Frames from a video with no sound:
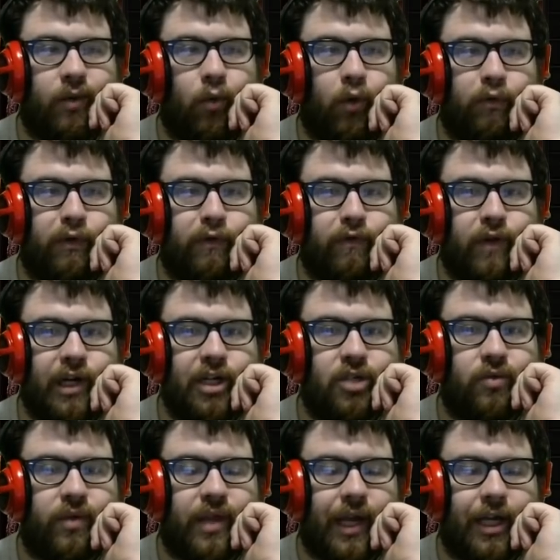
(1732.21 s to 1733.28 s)
Woven Flesh
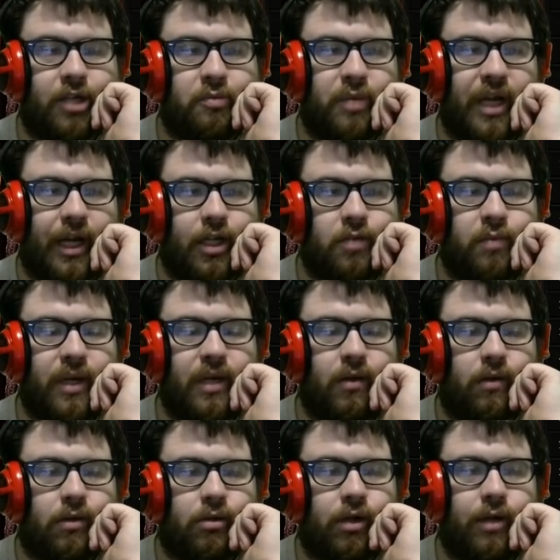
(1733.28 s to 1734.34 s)
with HP
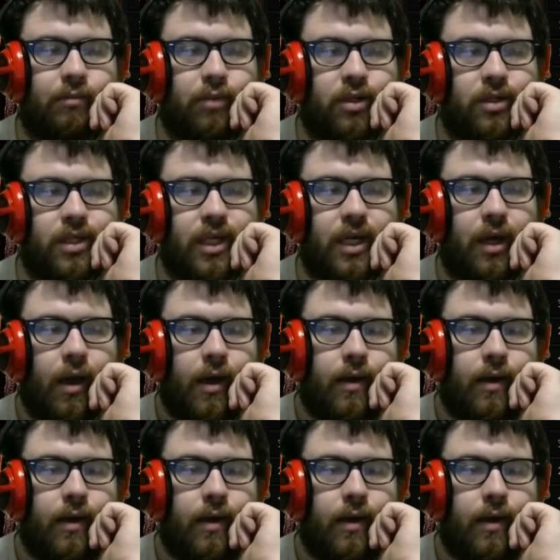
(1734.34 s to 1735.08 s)
or crit multi